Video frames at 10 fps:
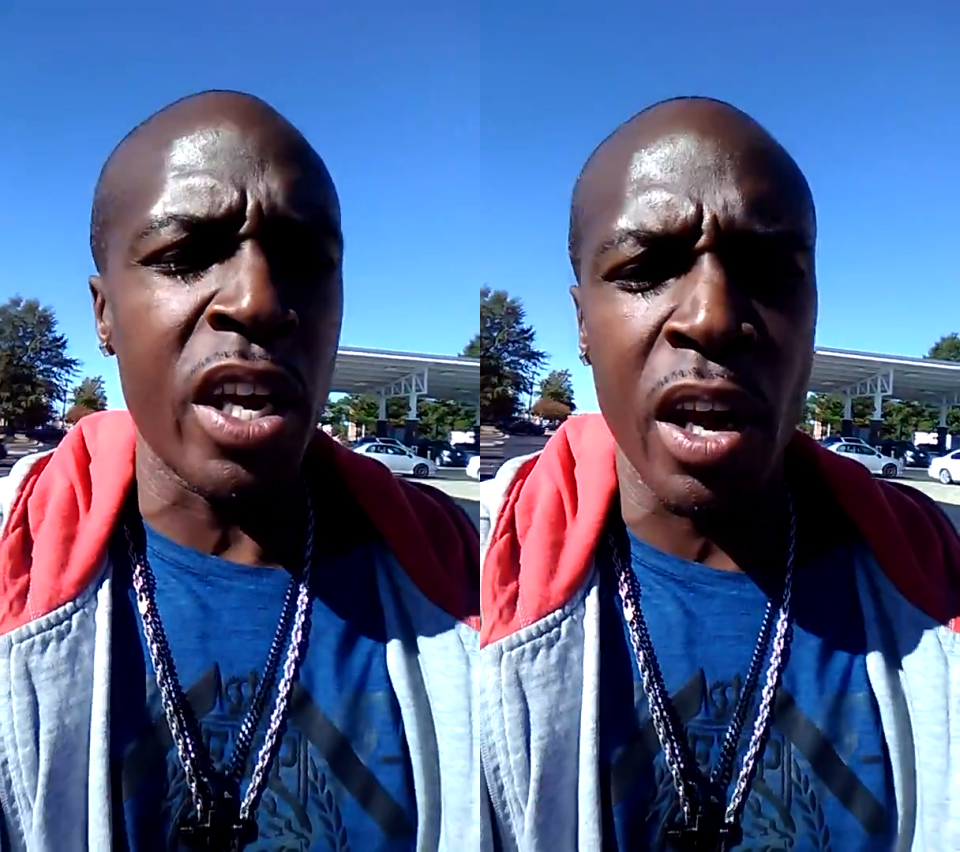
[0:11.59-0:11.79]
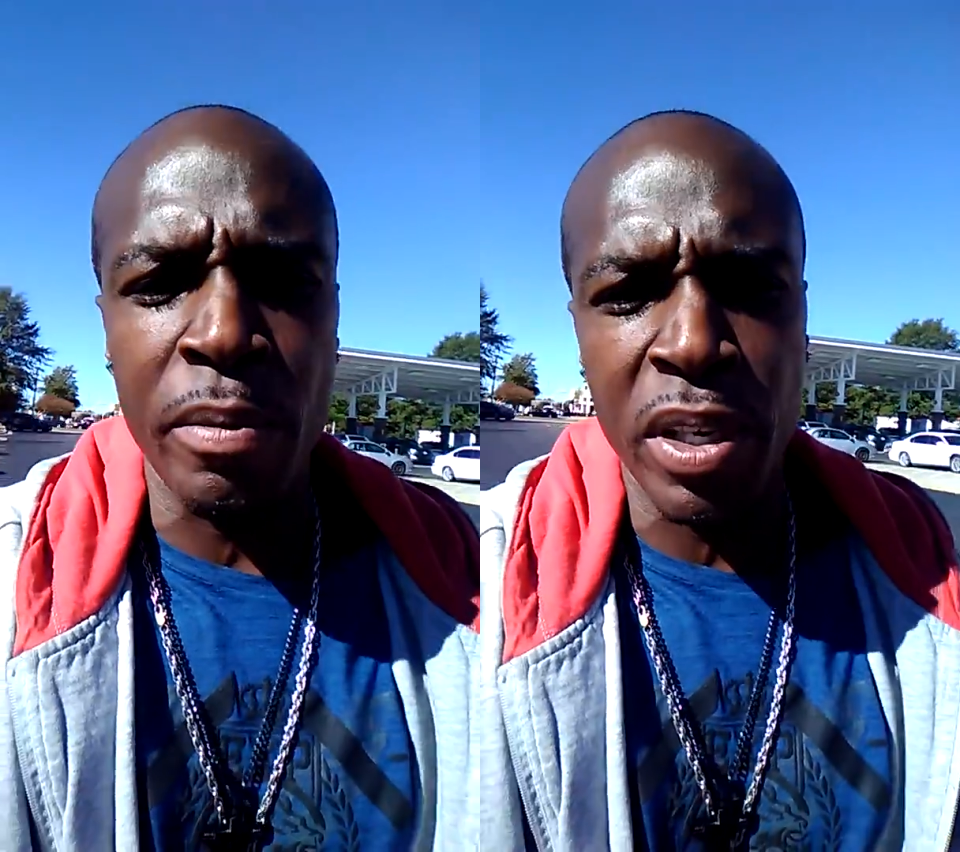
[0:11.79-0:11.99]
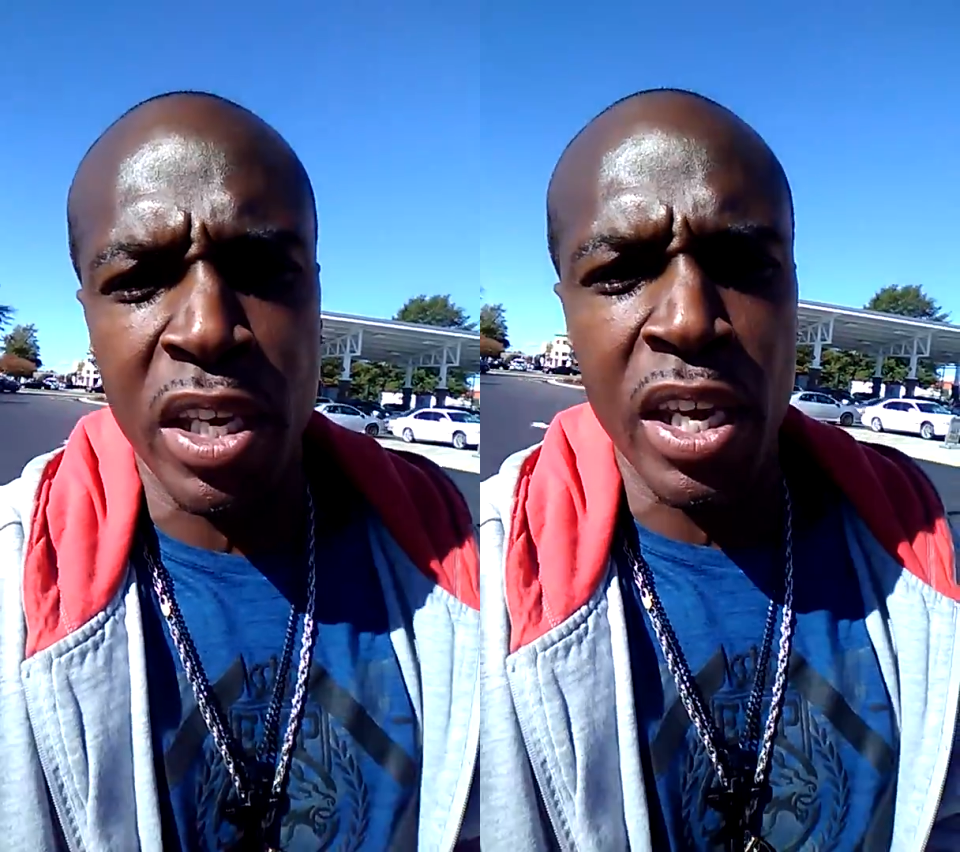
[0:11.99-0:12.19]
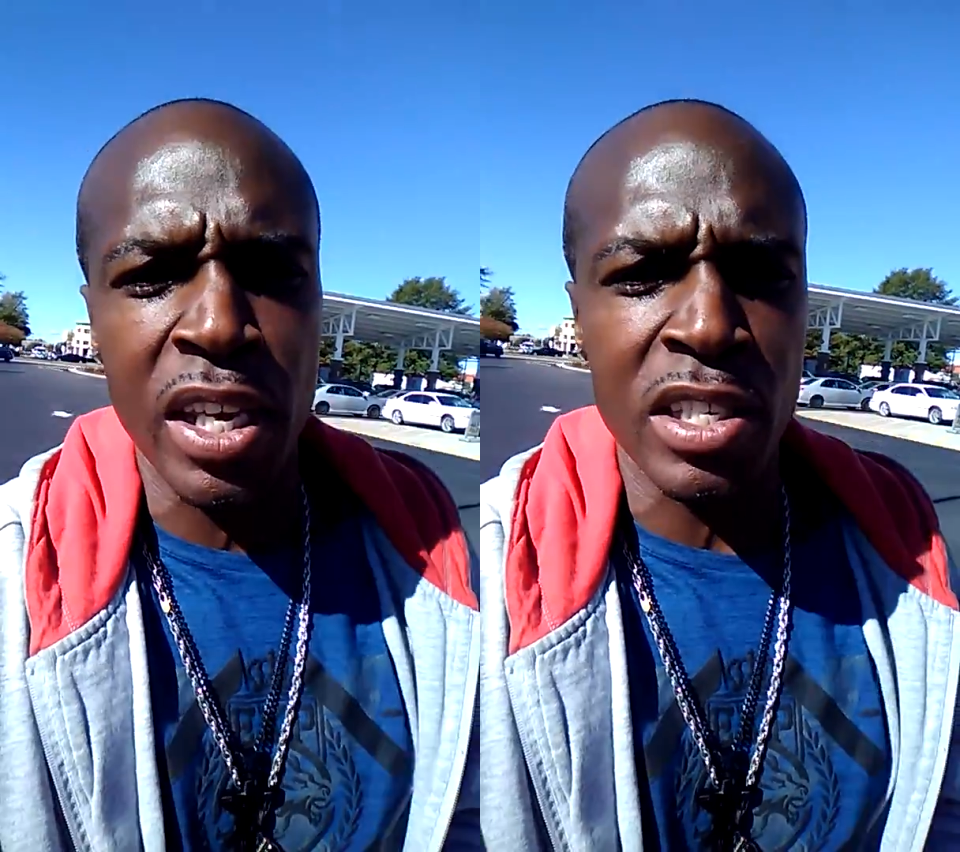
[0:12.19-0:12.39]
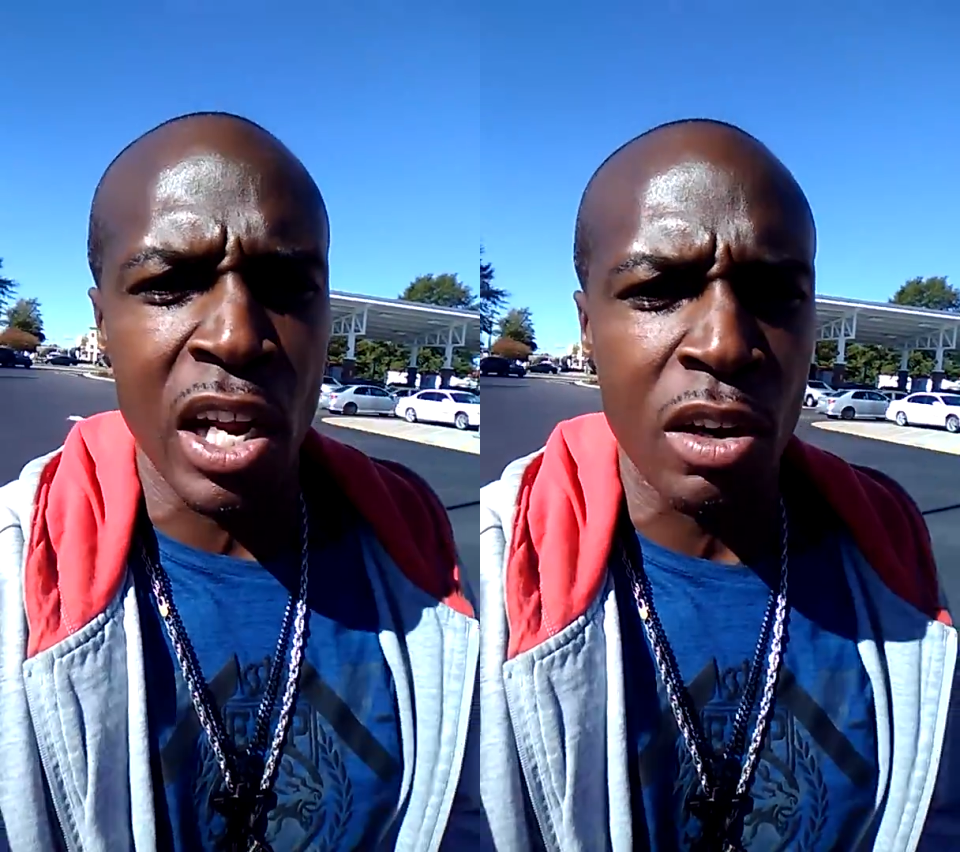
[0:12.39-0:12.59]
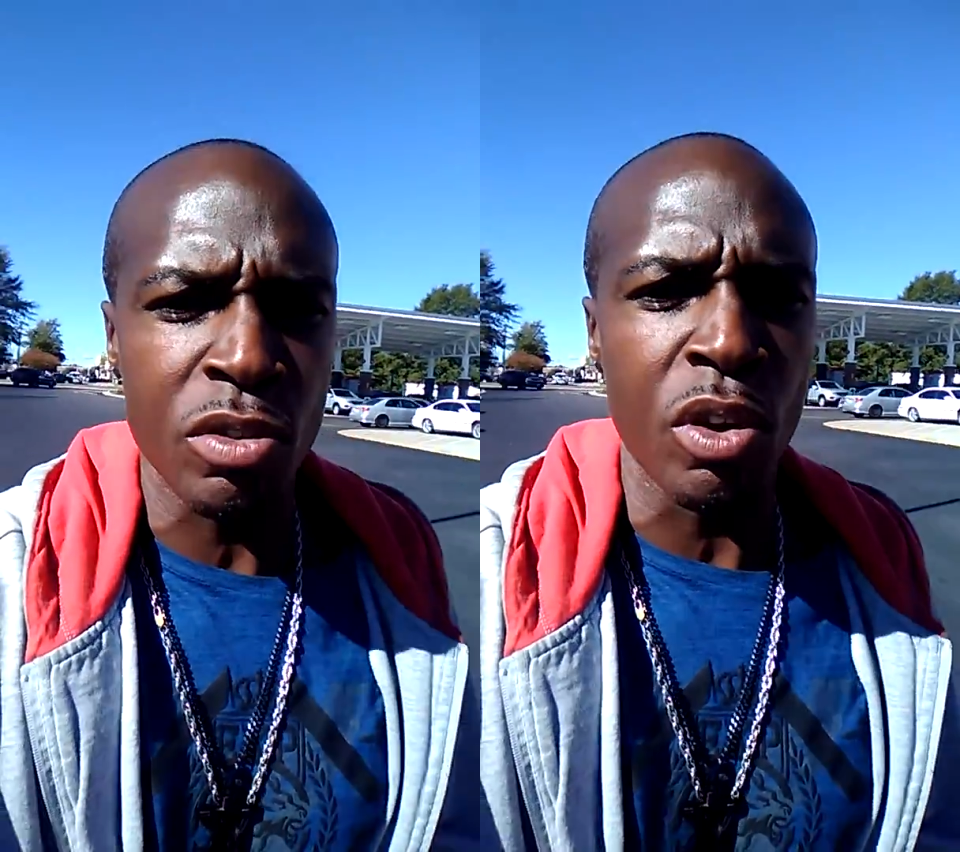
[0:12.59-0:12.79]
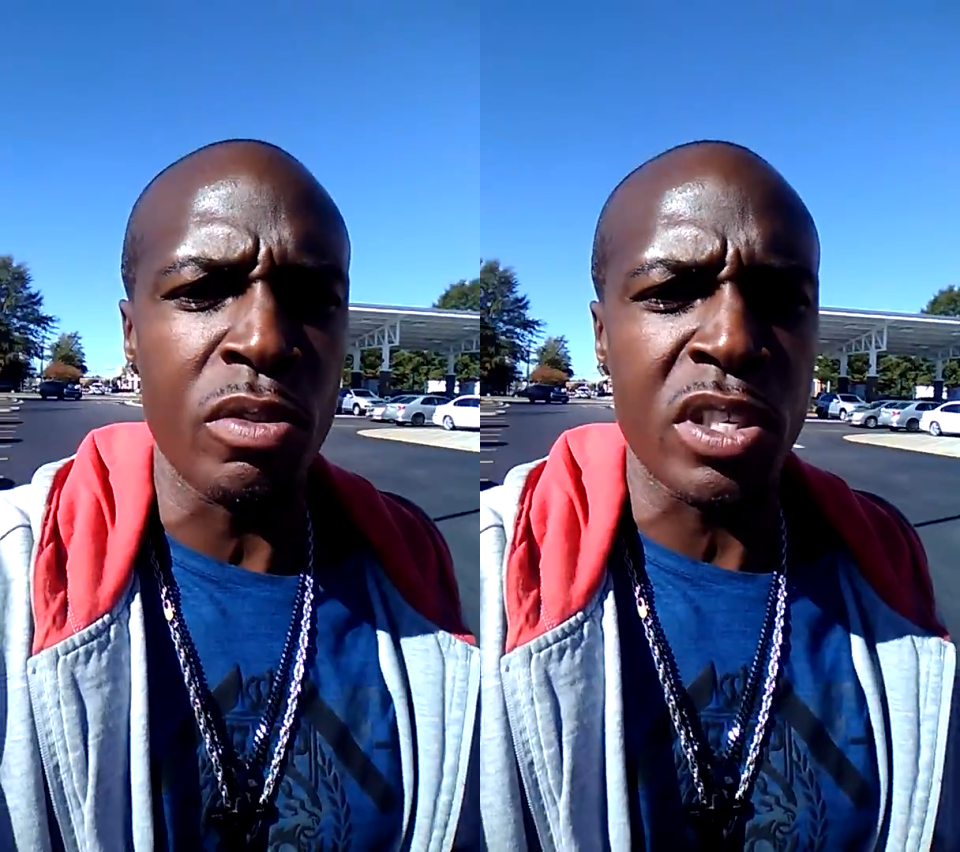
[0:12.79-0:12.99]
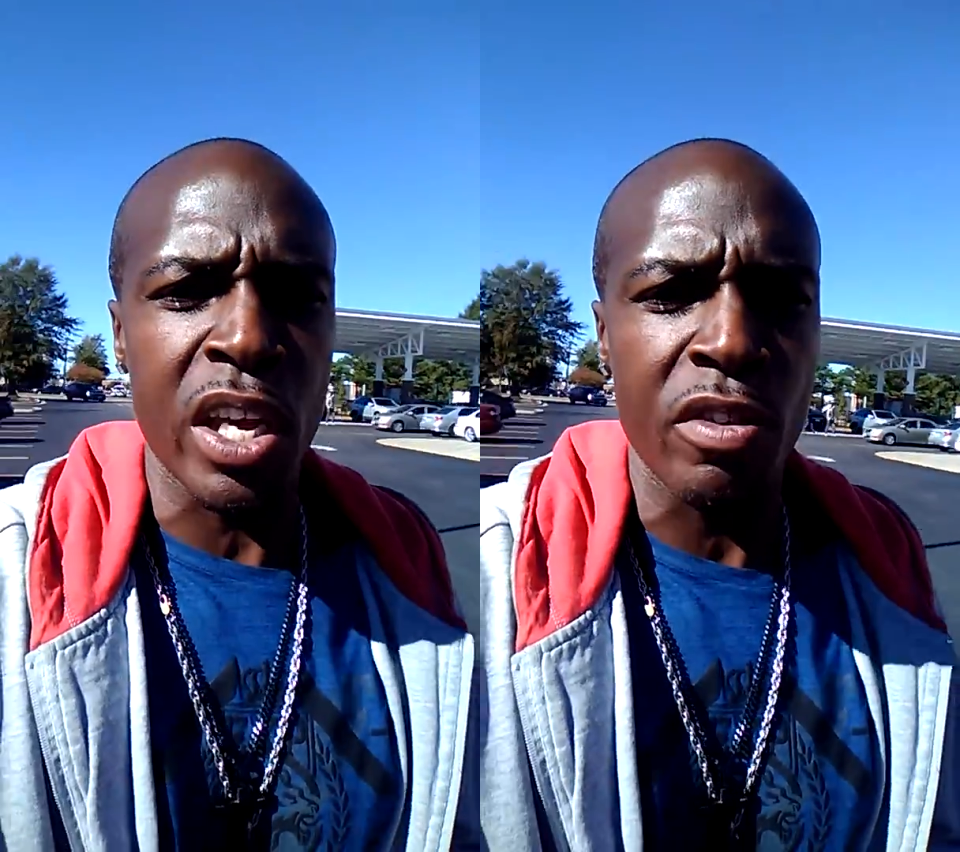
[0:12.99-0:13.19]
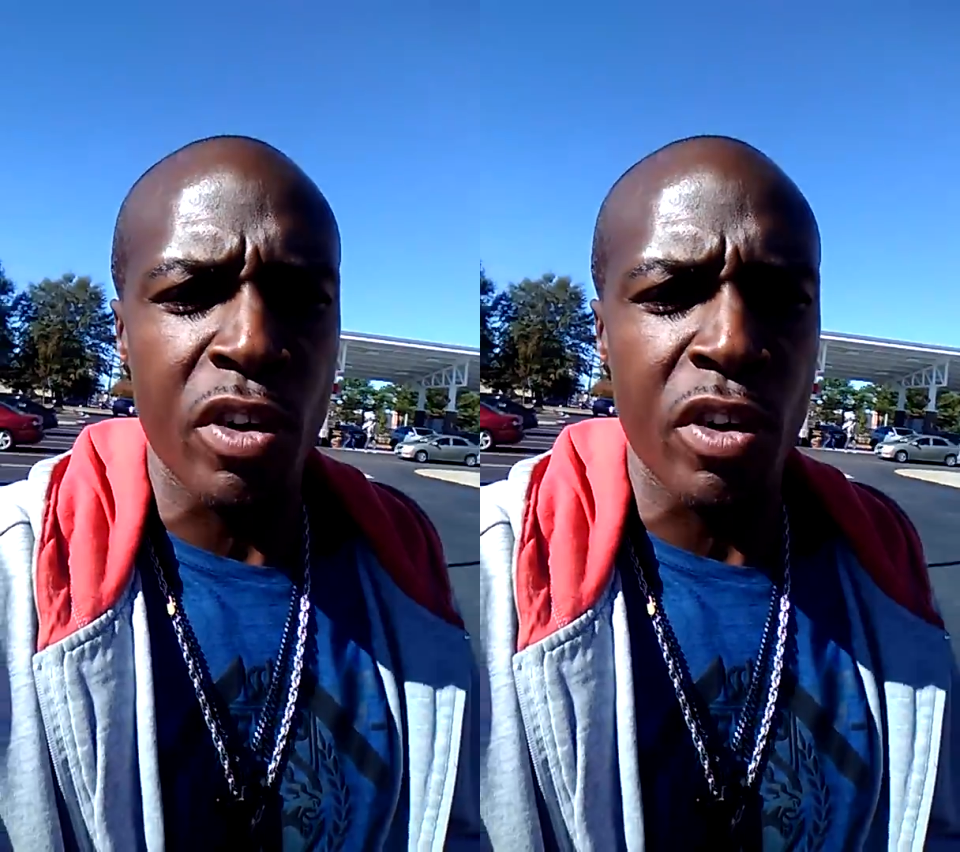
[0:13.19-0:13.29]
Help the kids out, you know what I'm saying?